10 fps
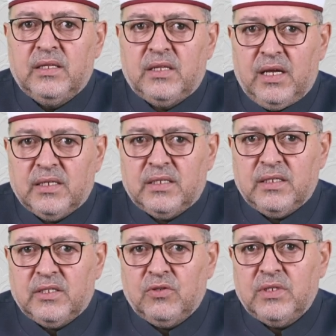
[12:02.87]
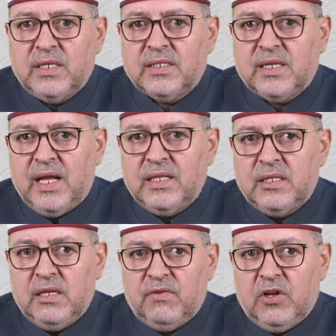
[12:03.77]
text, students
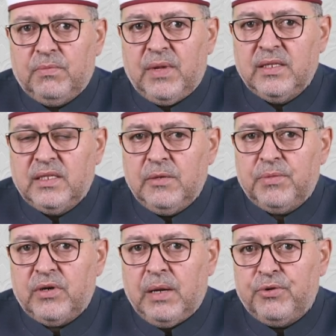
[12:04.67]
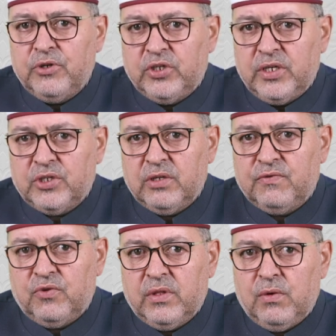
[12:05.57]
can develop a deeper appreciation
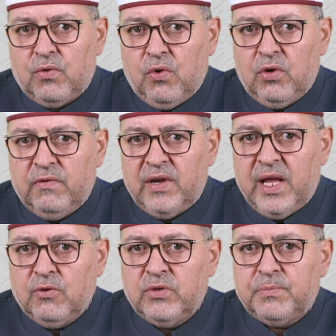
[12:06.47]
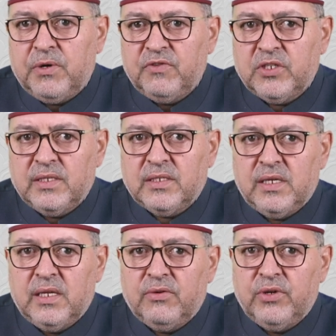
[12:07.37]
for the role of language
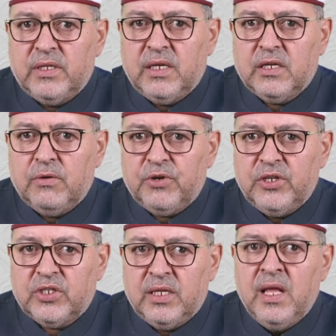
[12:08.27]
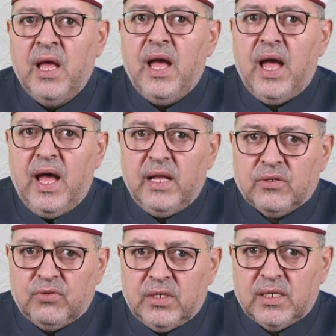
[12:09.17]
proficiency in reading comprehension
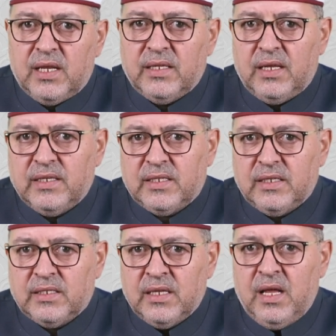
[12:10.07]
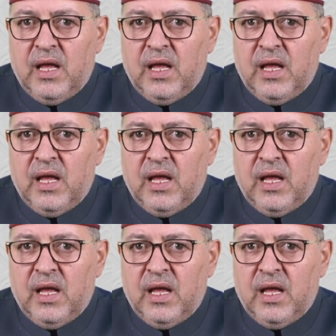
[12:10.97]
and critical analysis.